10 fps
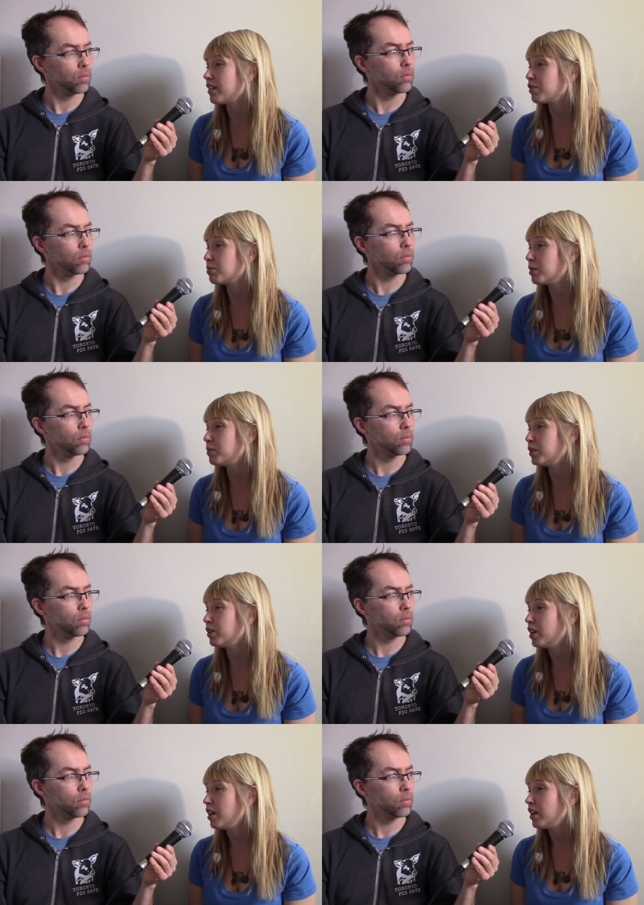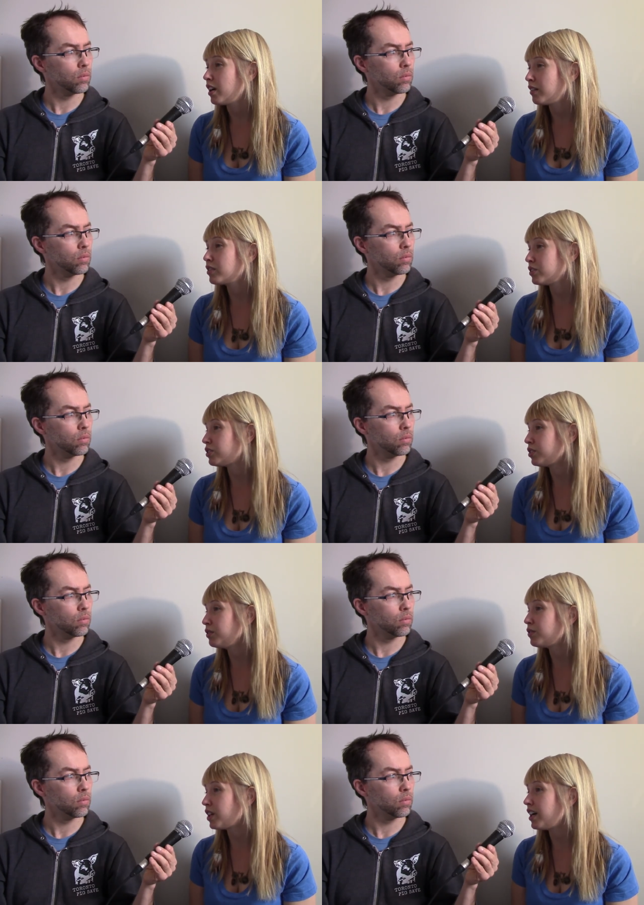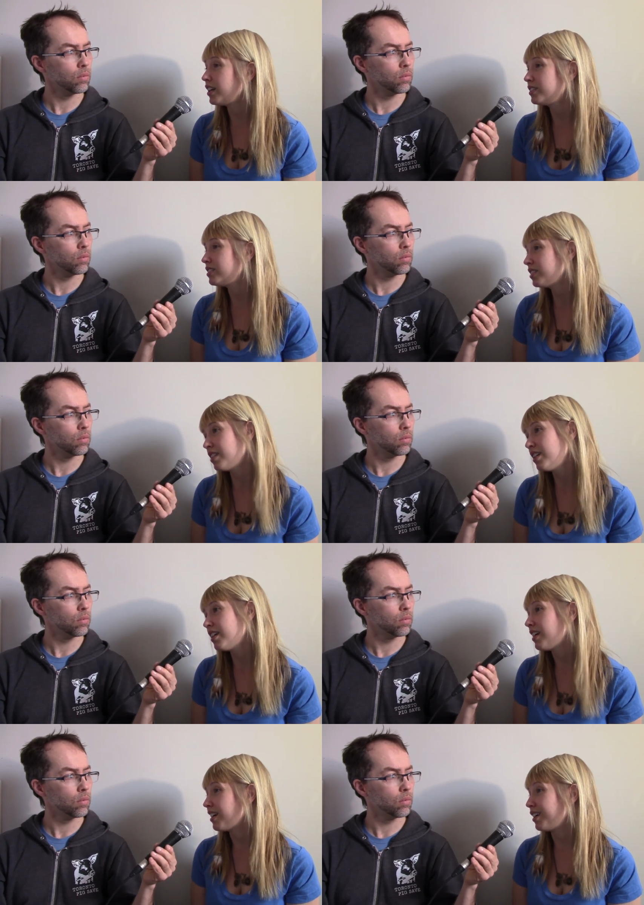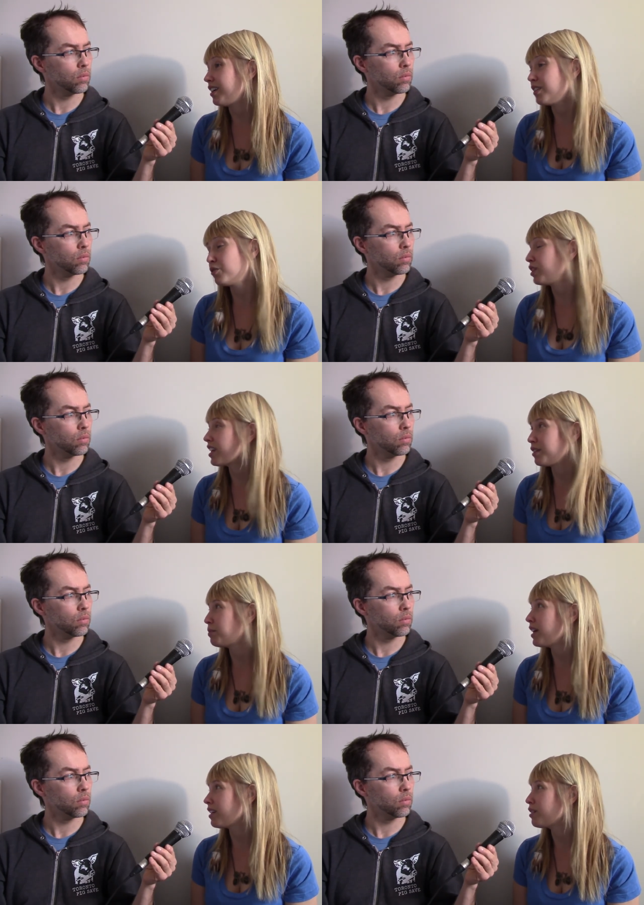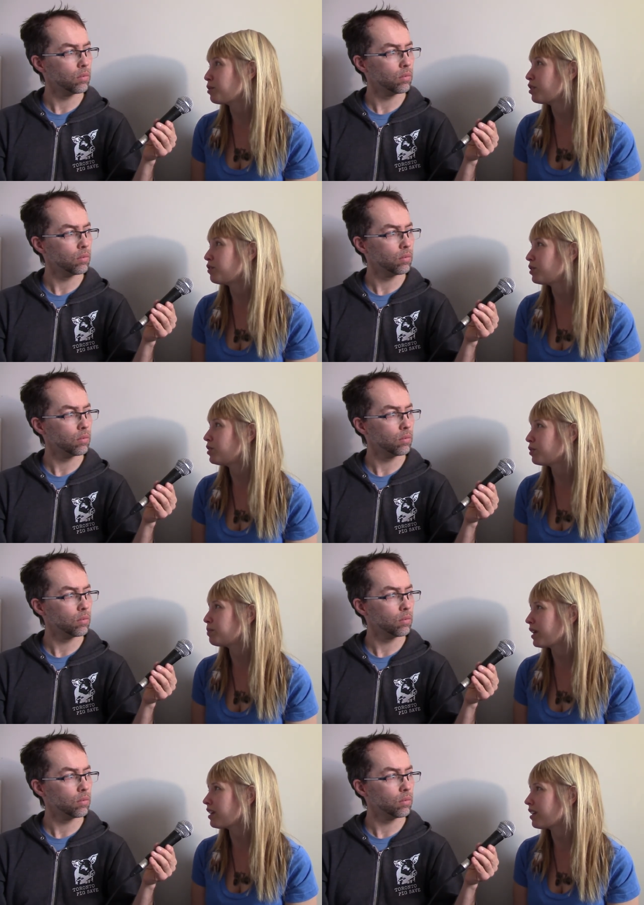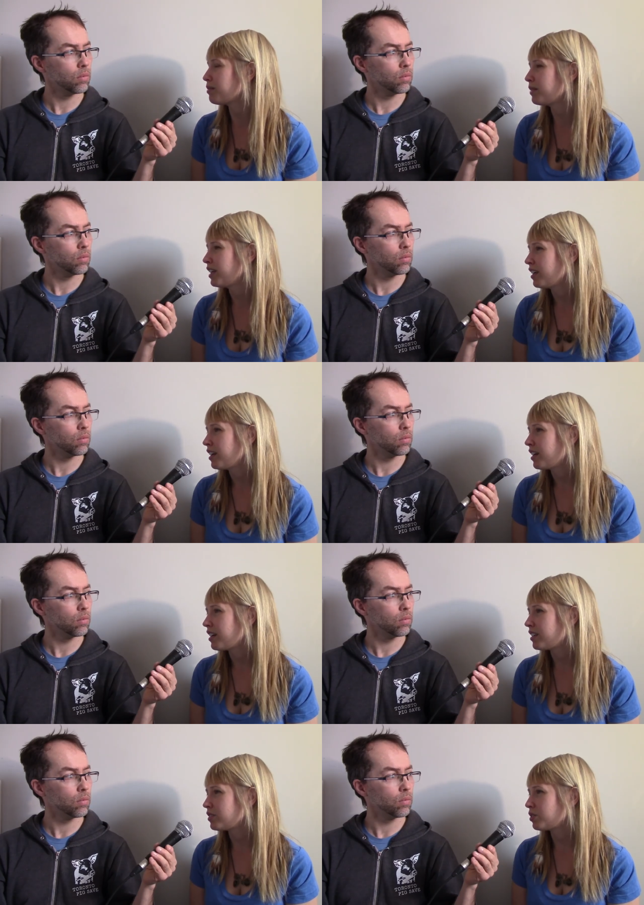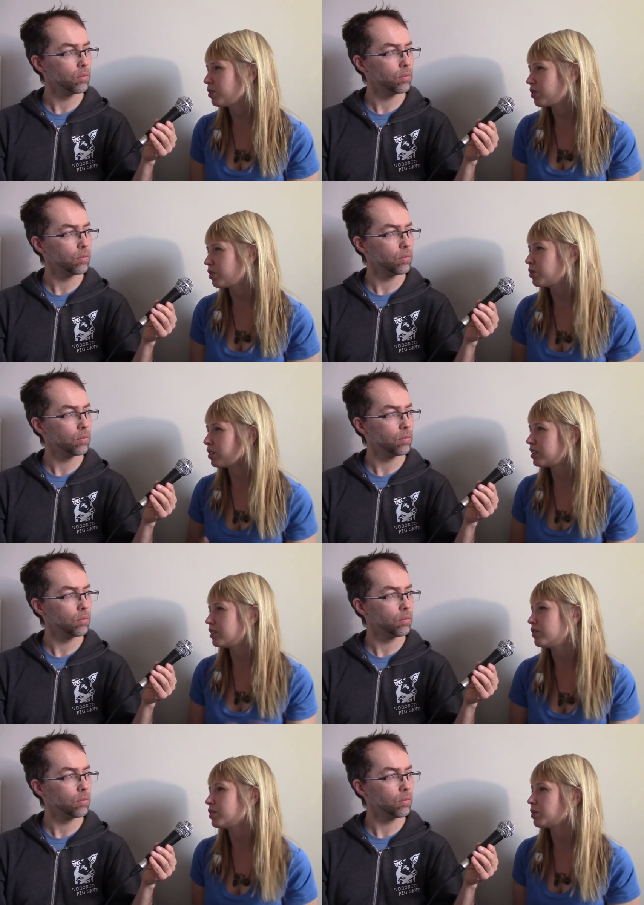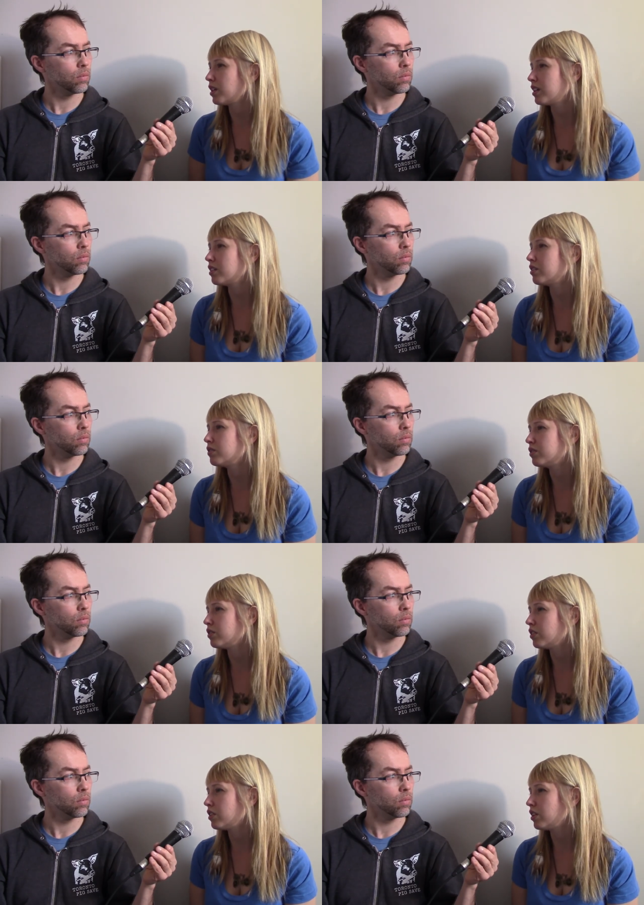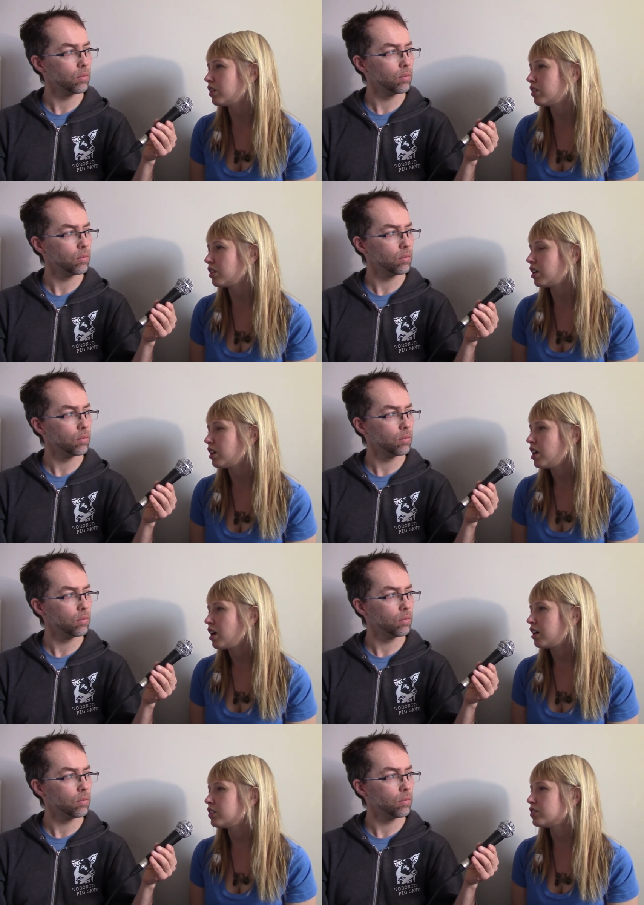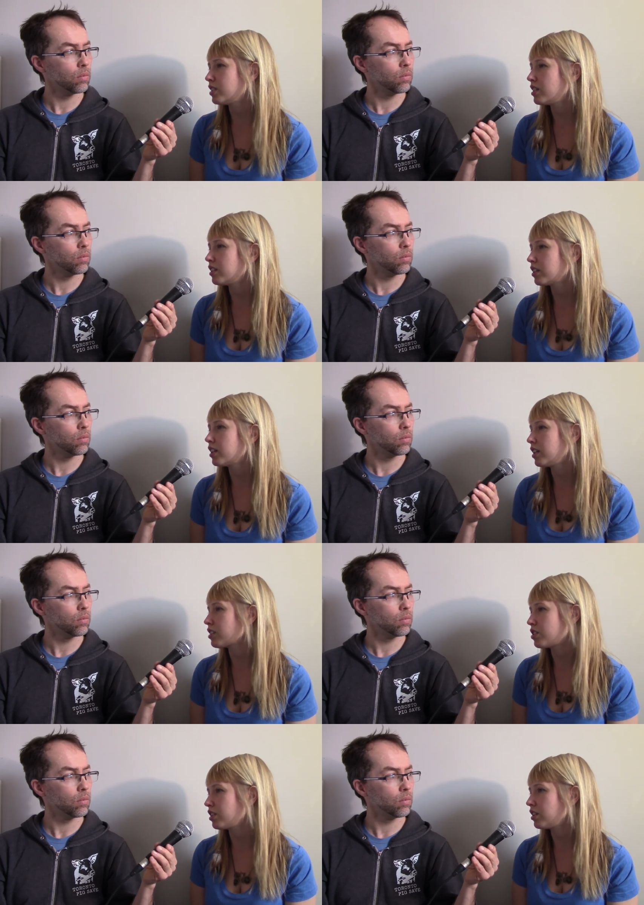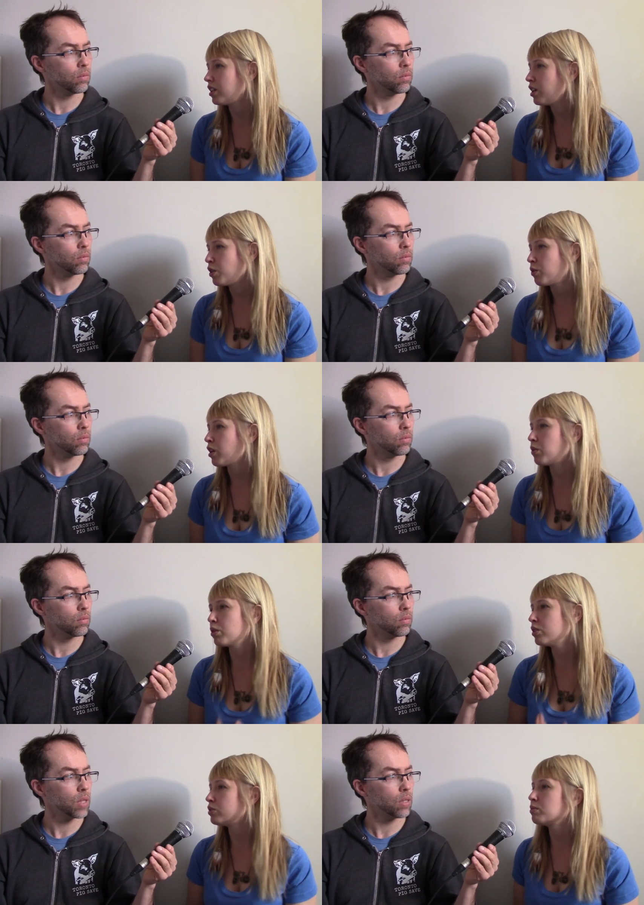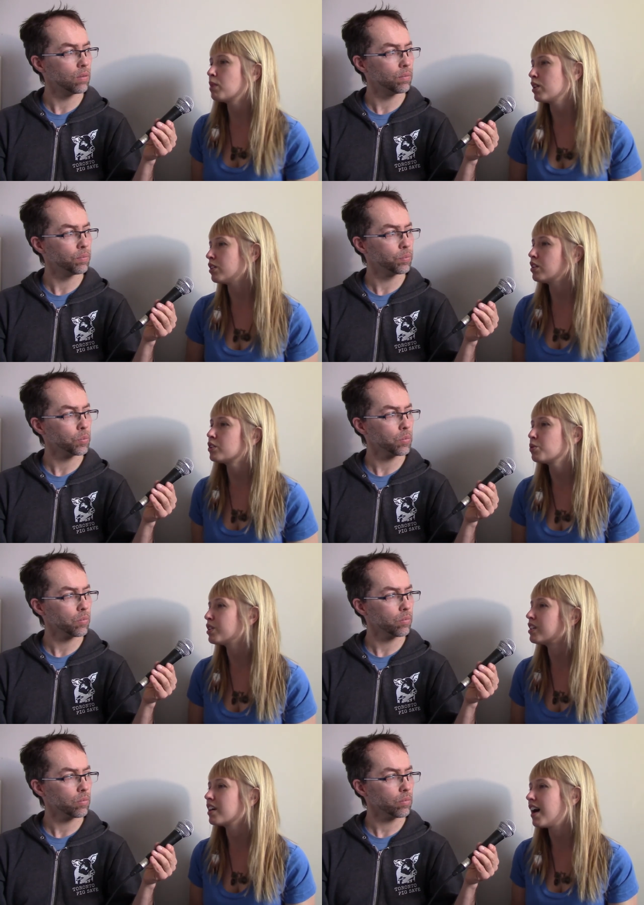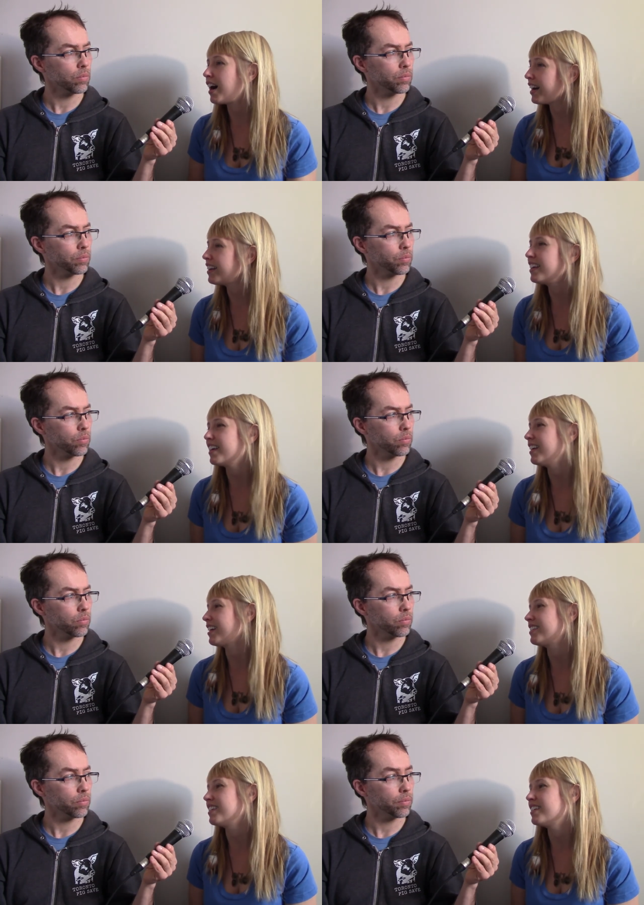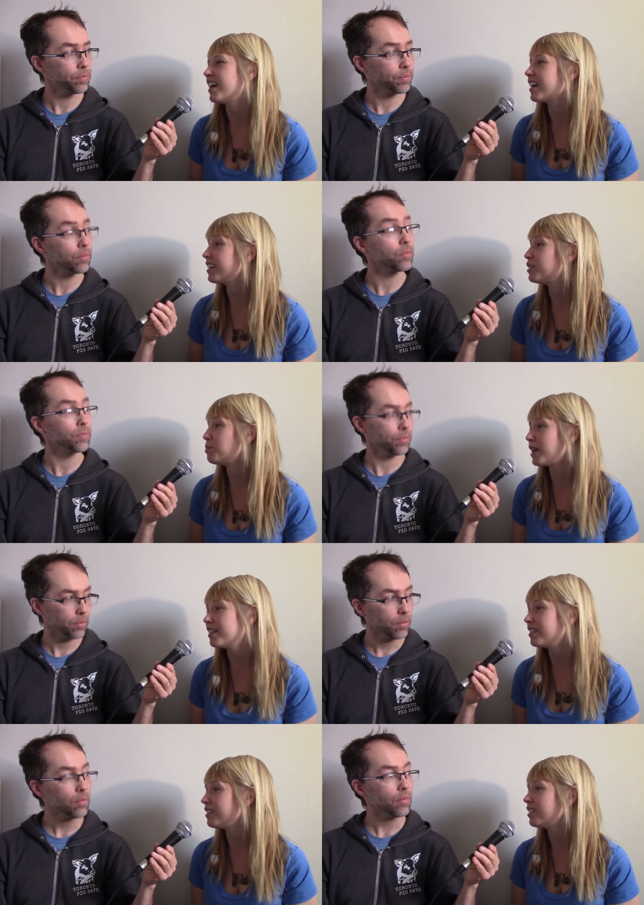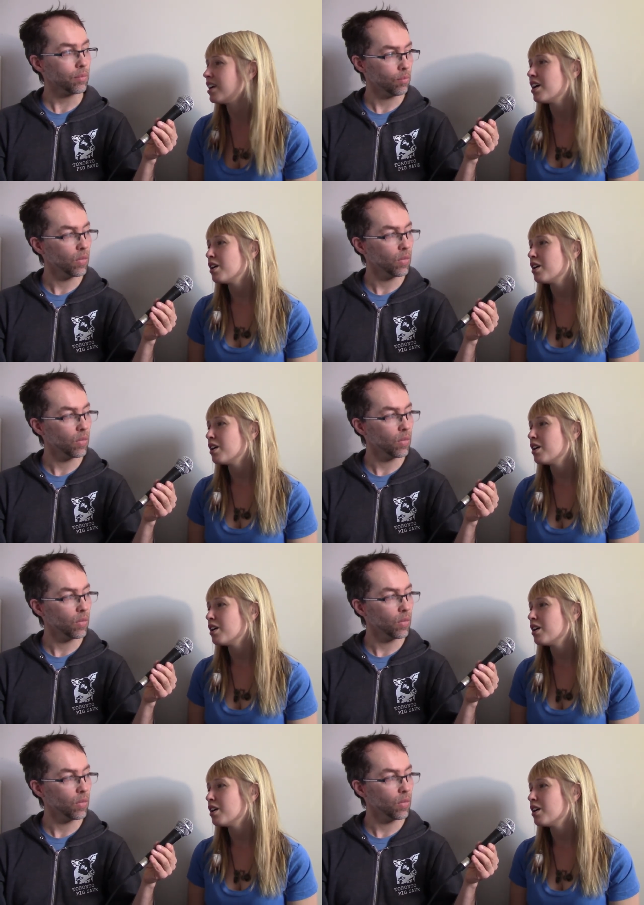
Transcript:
Speaker 1: having people have concern for us if we can't pay them or if we don't pay them. And so it's a totally different way of understanding our connection. Whether we're using money or not, we're highly connected, highly dependent.